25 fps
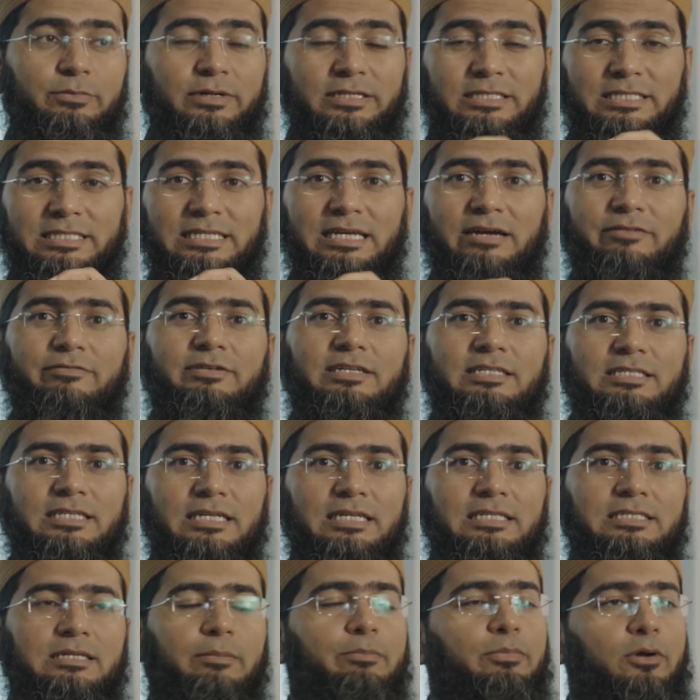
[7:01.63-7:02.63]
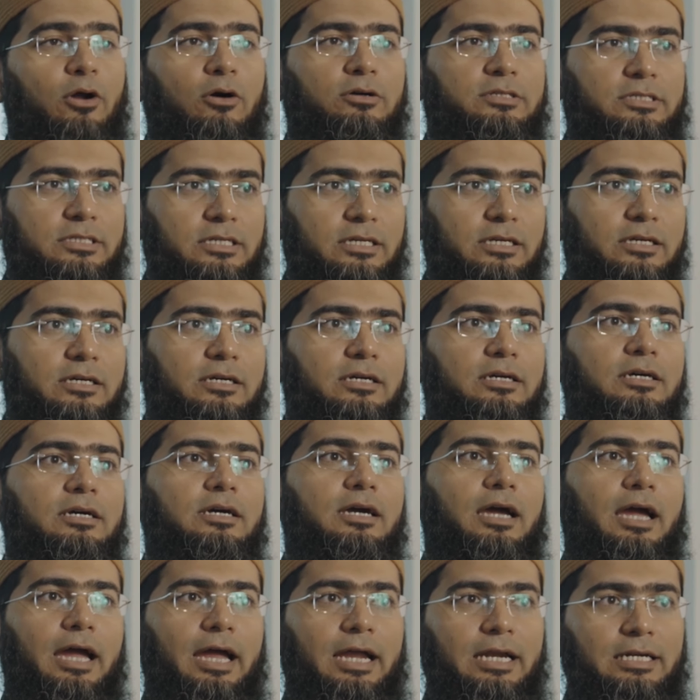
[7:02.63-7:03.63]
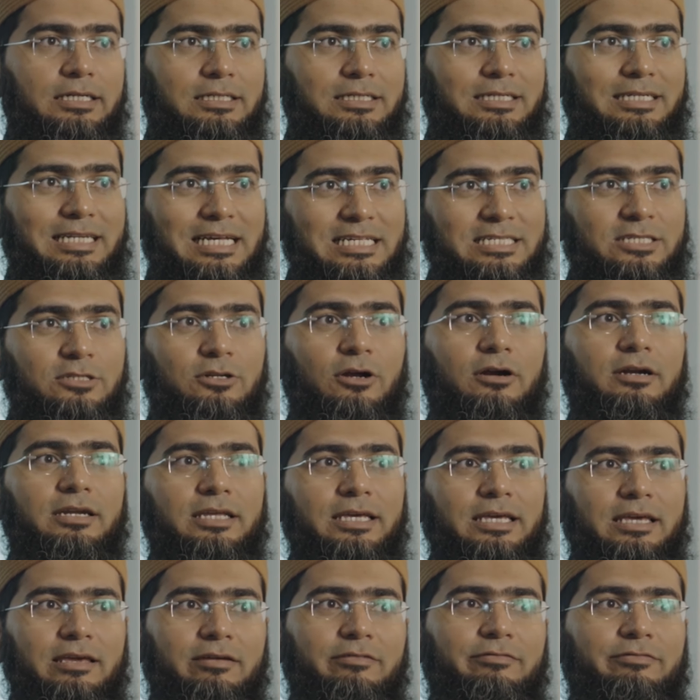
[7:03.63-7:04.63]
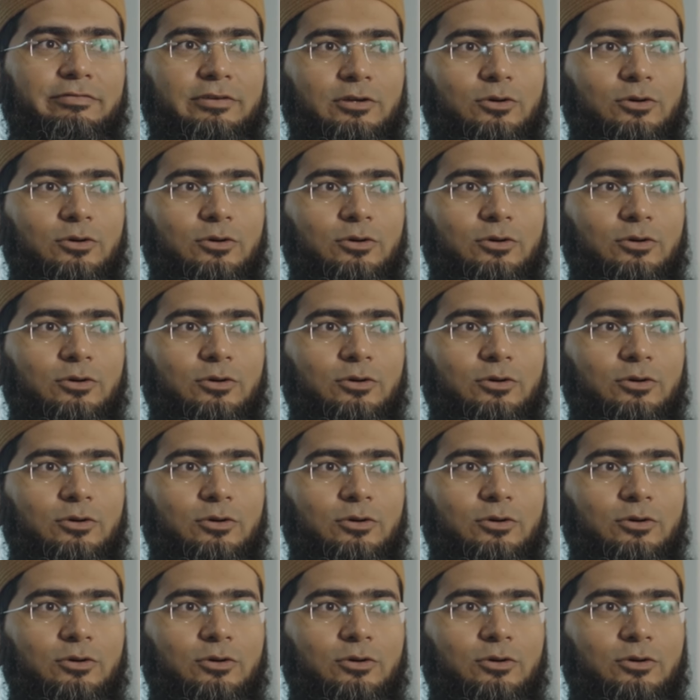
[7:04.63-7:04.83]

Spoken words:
but CFDs is a proxy. It does not give